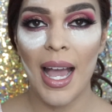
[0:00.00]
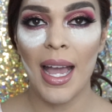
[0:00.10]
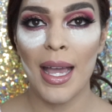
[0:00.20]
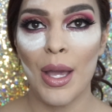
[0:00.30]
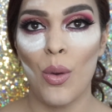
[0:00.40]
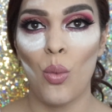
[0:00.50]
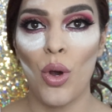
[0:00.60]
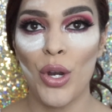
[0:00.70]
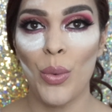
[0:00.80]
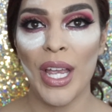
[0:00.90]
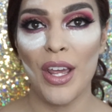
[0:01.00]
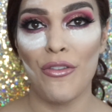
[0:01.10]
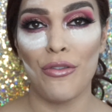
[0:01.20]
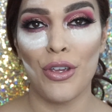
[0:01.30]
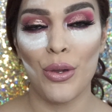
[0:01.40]
I want to wait a
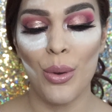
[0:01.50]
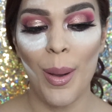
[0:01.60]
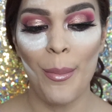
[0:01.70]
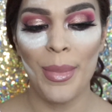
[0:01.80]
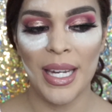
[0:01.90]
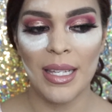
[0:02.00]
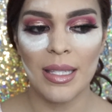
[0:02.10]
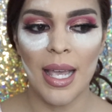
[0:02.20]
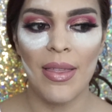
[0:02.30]
few minutes